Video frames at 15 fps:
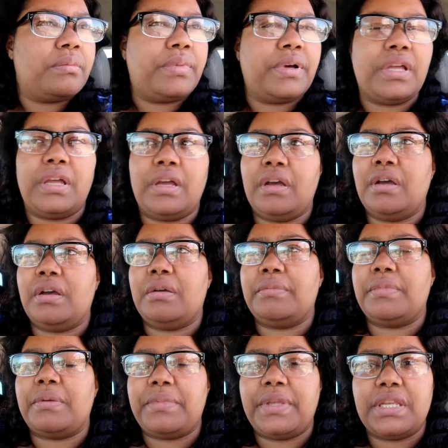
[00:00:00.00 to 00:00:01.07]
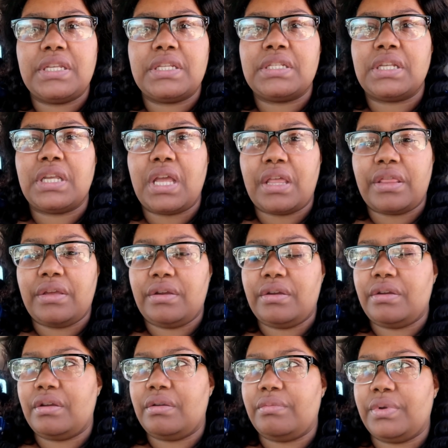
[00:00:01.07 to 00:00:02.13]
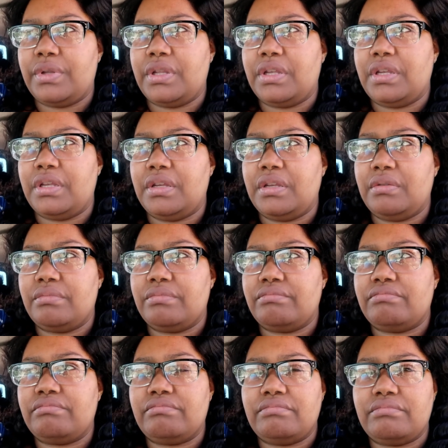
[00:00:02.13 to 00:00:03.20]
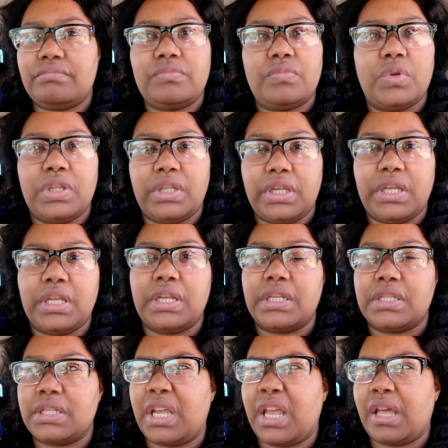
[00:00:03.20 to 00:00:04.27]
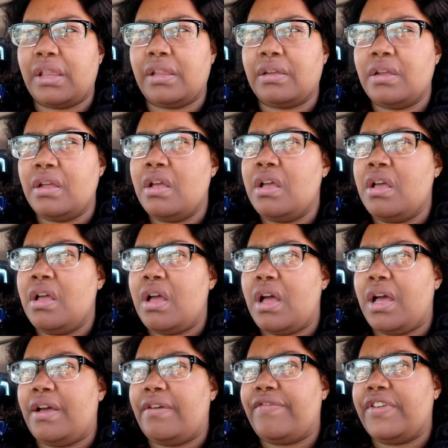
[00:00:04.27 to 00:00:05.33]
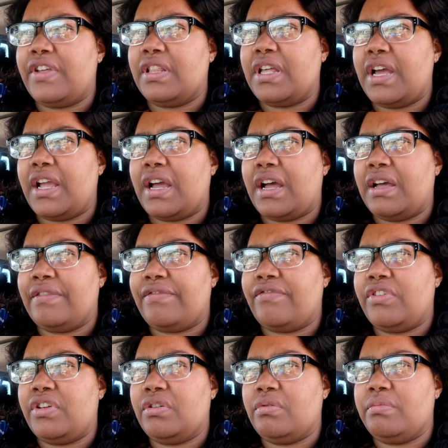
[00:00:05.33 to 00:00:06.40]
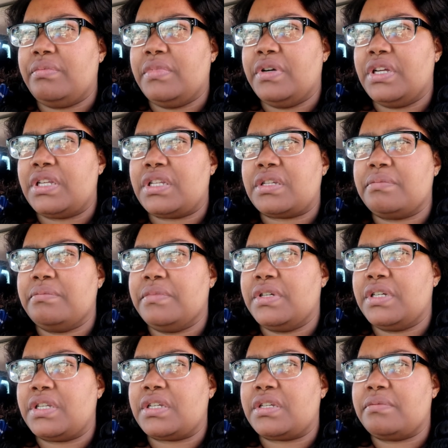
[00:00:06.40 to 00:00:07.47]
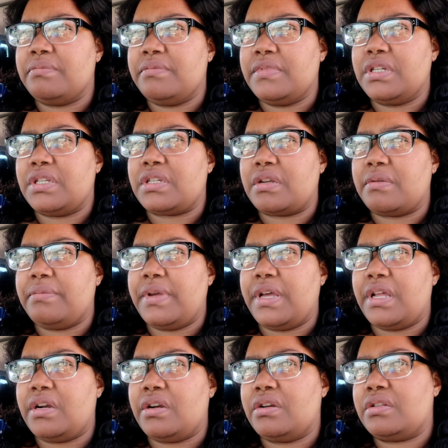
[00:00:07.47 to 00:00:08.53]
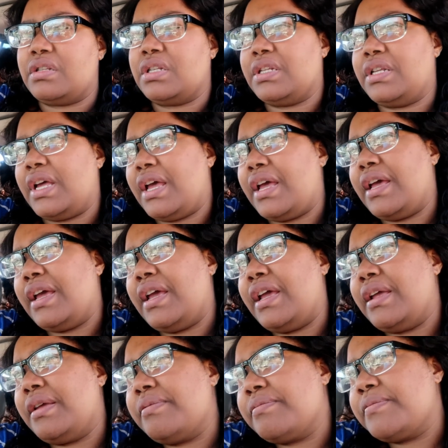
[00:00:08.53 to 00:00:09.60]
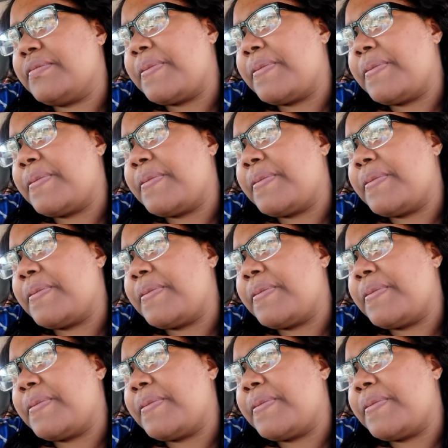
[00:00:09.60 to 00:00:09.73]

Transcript: But um, I'm getting it together. I'm really, really getting it together. I feel like I feel much, much, much better today